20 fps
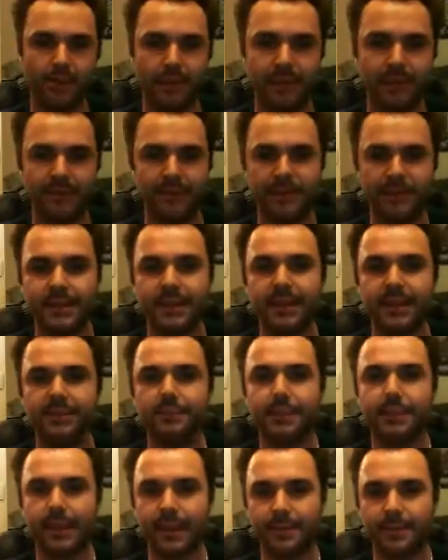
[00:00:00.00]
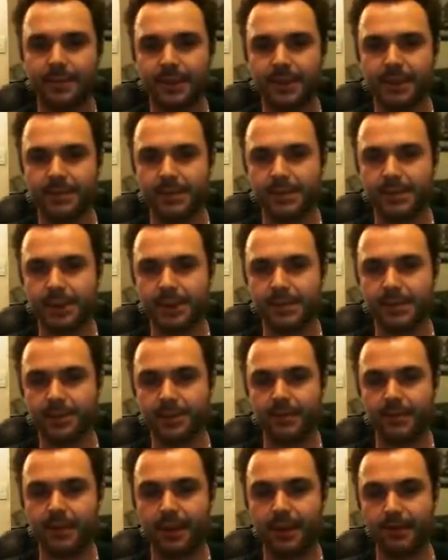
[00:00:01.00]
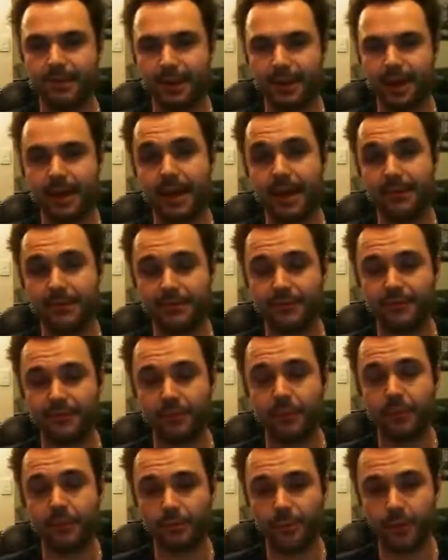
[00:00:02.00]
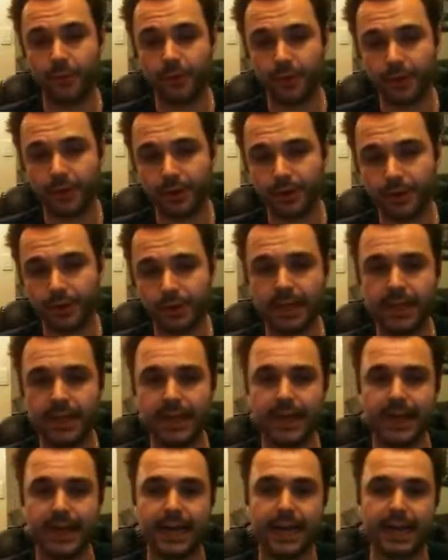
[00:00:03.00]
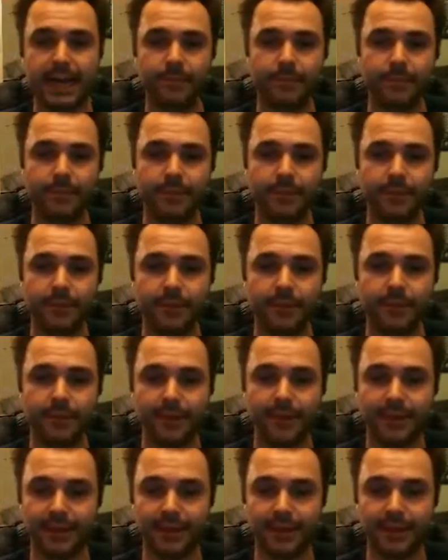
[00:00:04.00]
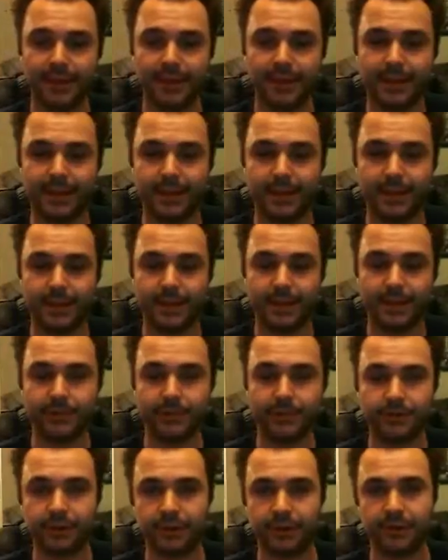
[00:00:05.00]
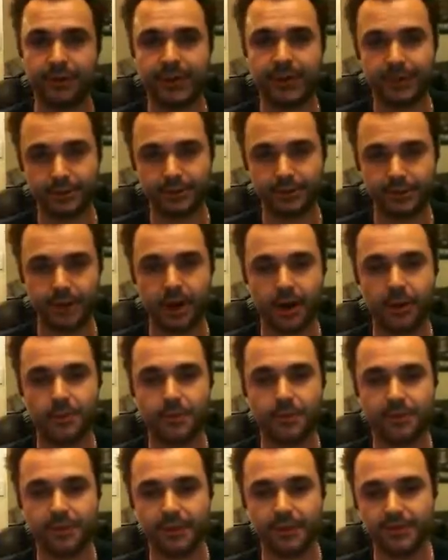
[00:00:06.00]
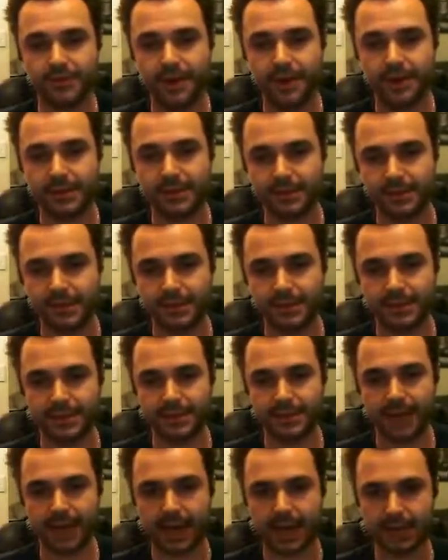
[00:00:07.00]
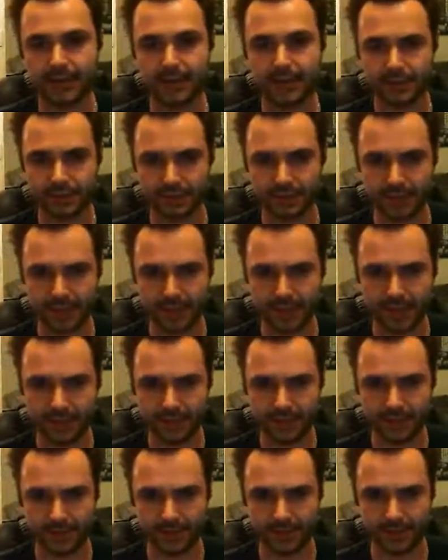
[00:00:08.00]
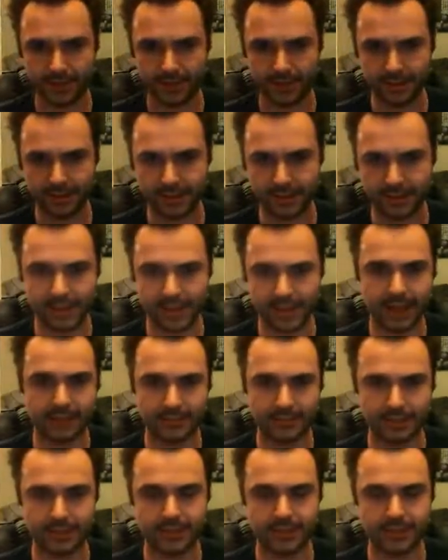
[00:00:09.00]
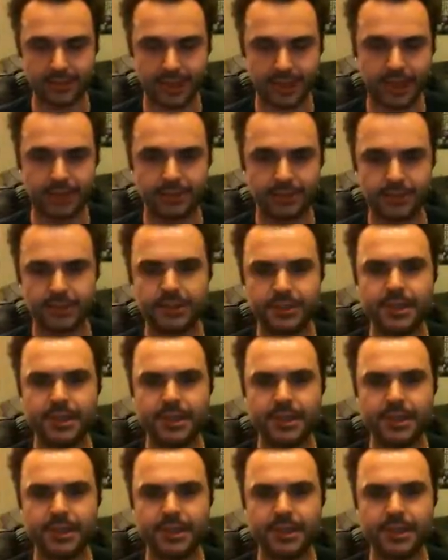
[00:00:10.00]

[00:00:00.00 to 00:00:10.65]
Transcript: if he did become a chapter master and have a 4th wound, then he would trigger an extra comp for the fast IC tax. So that kind of is that justification.